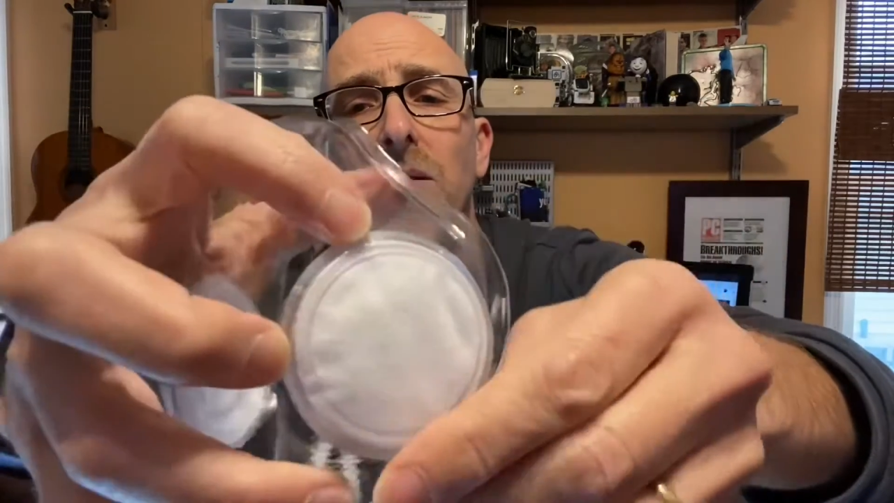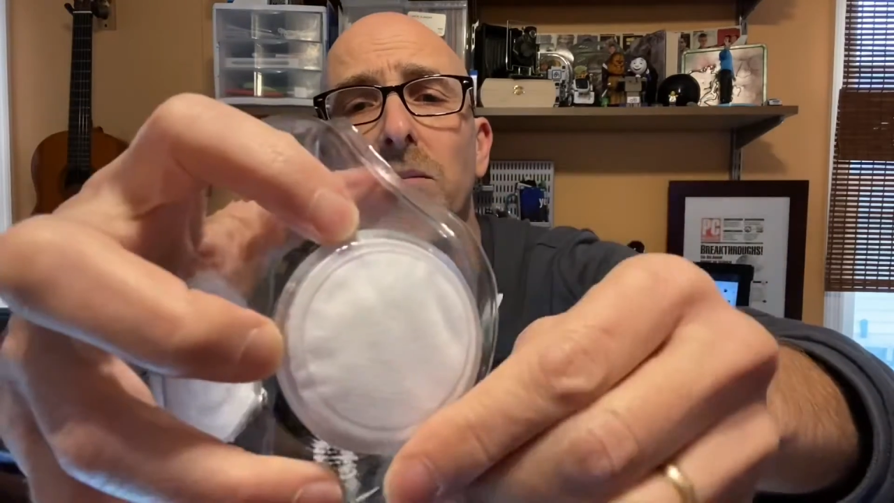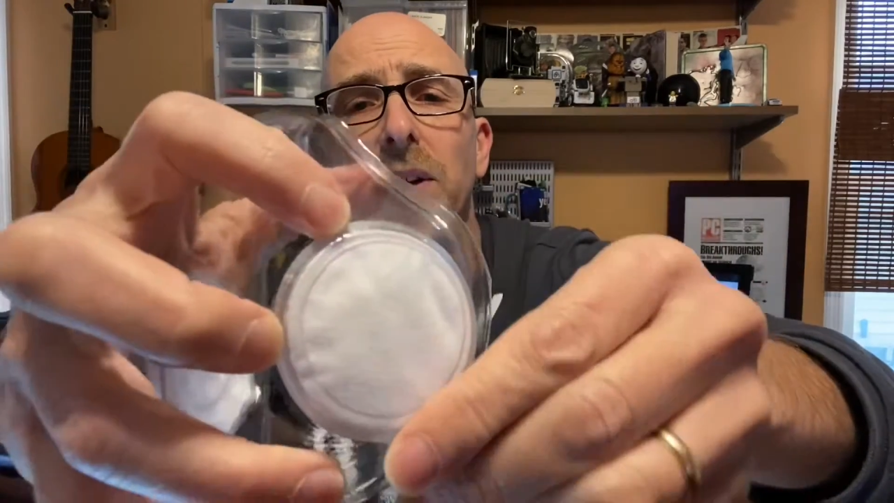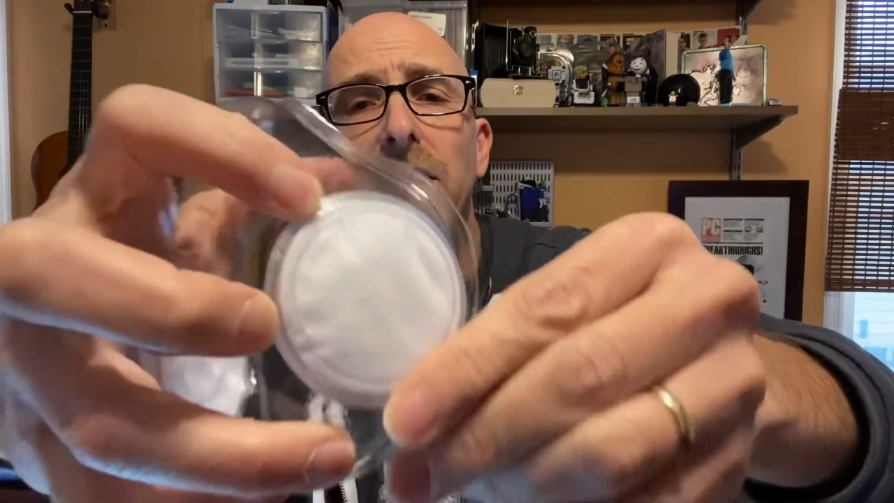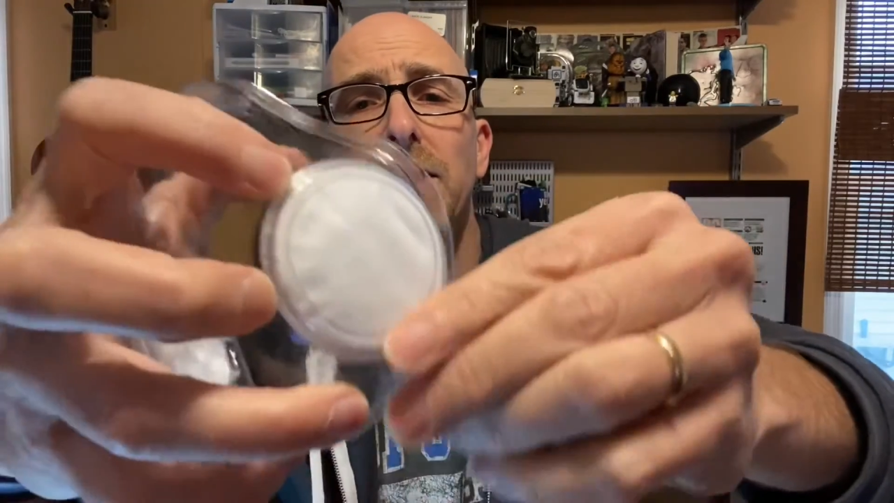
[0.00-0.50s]

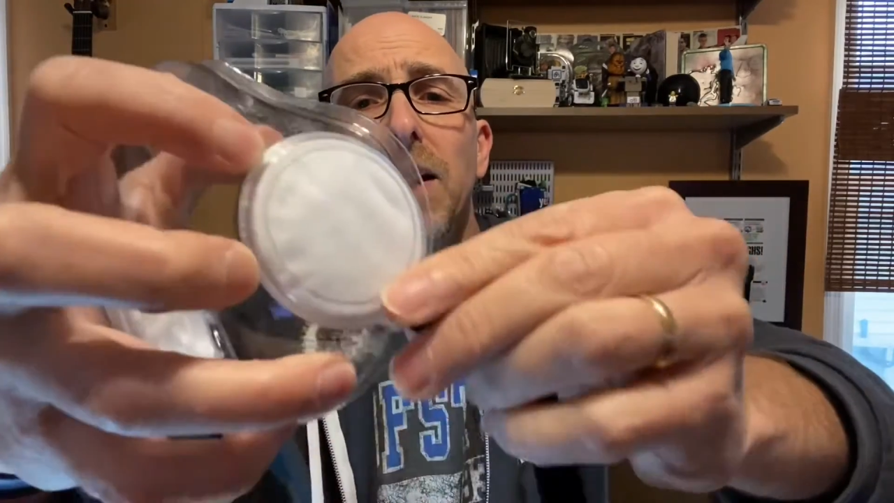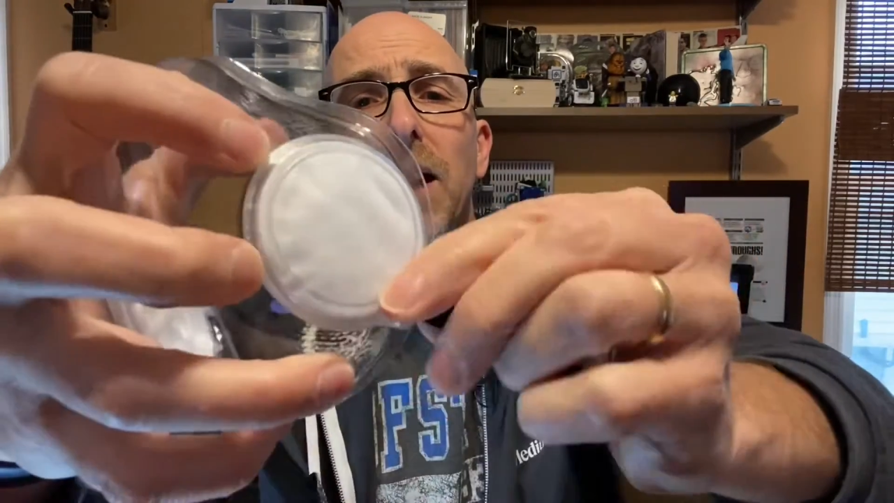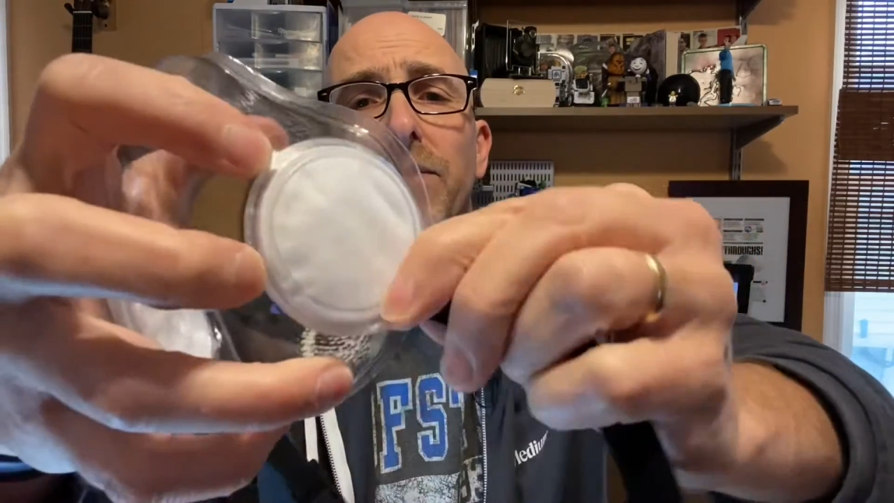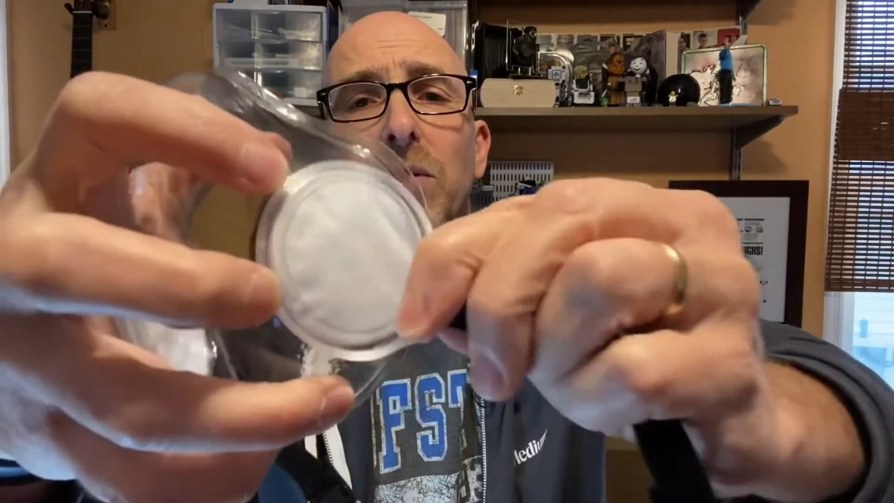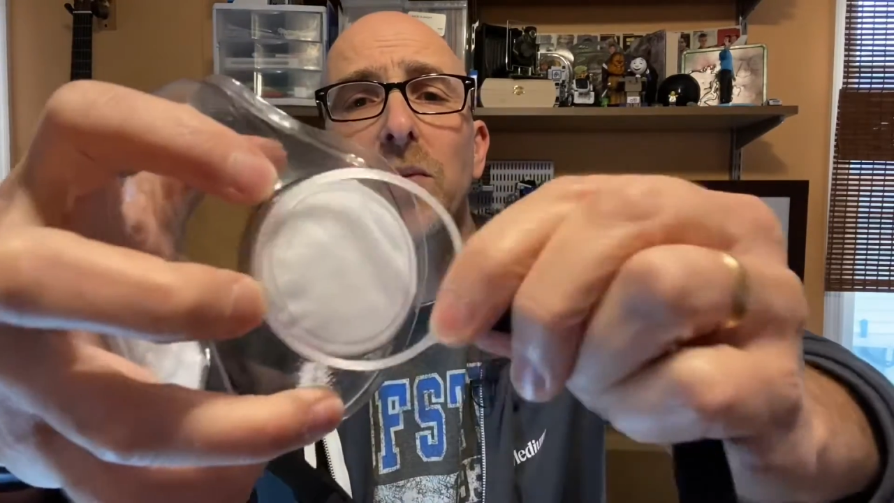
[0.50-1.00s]
But I think I
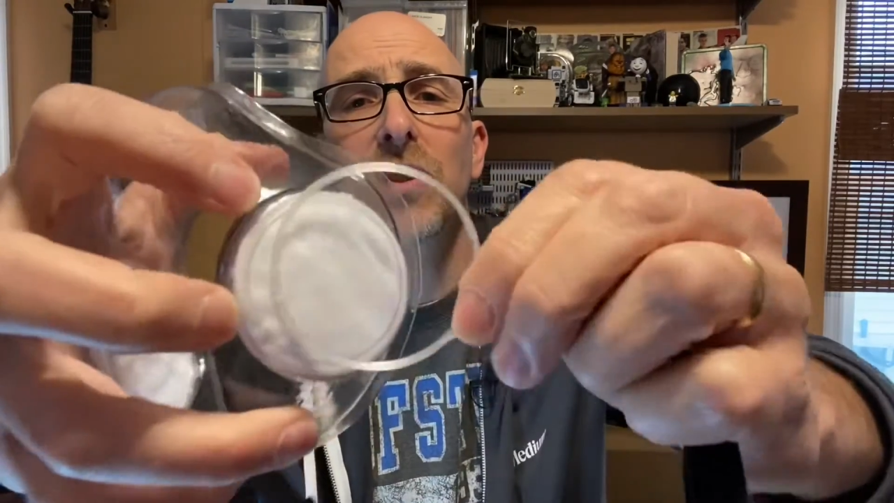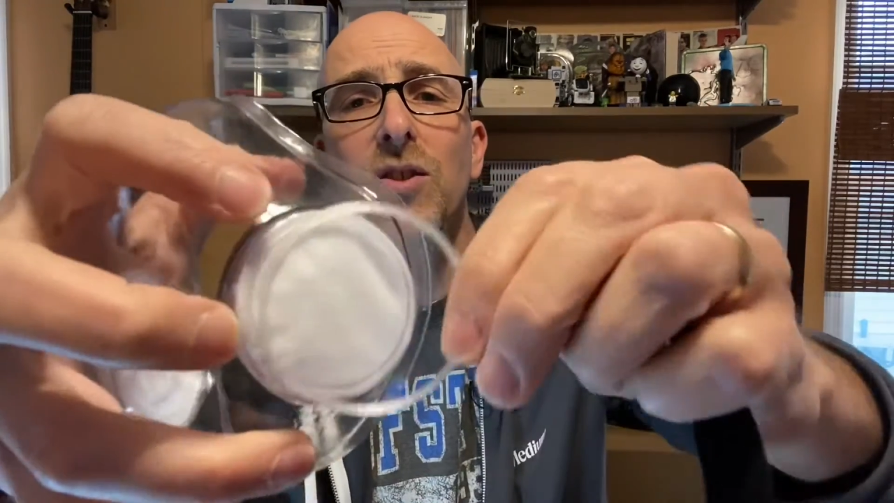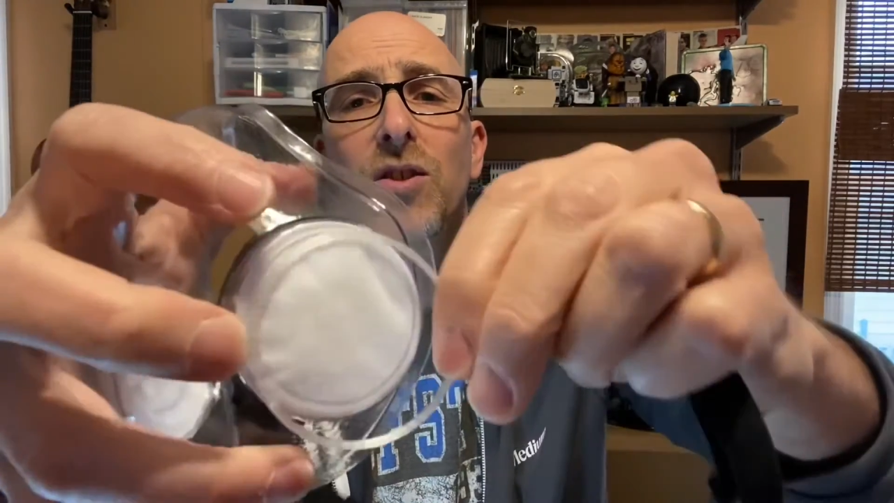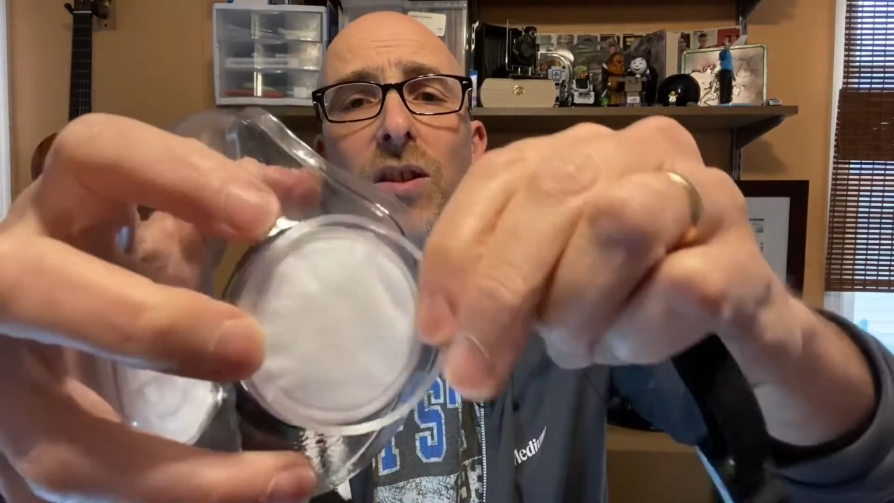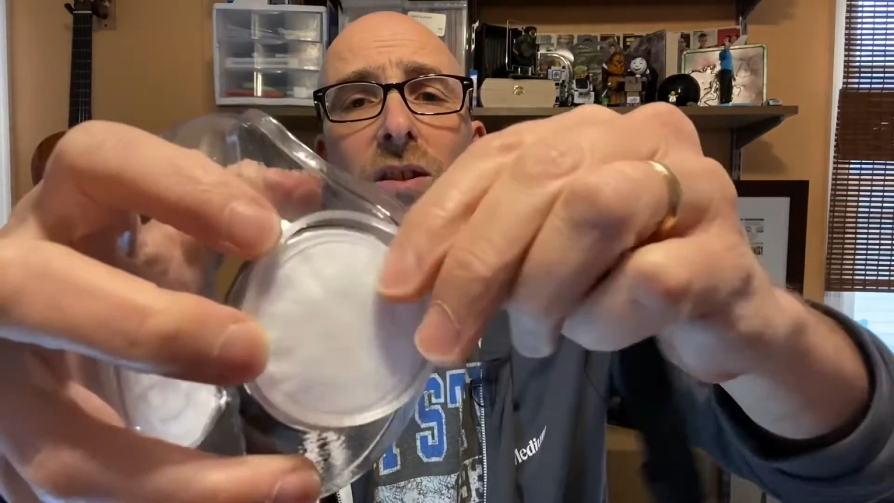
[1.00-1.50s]
have to
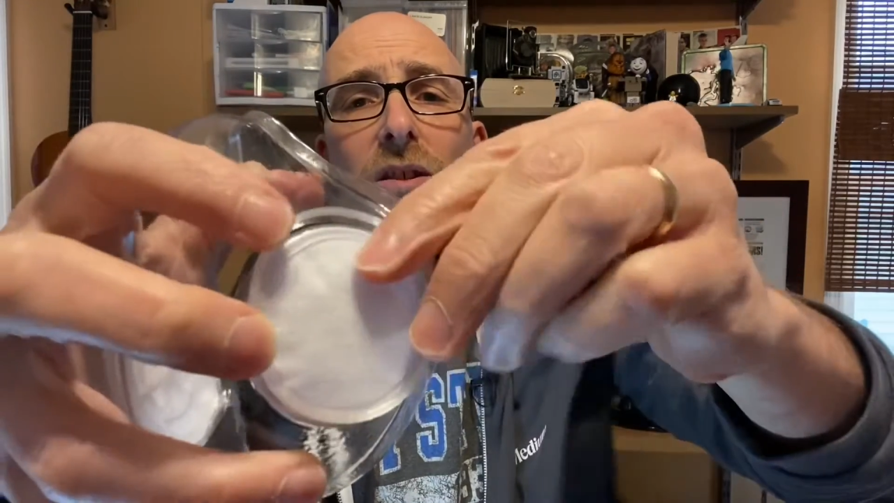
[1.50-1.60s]
position it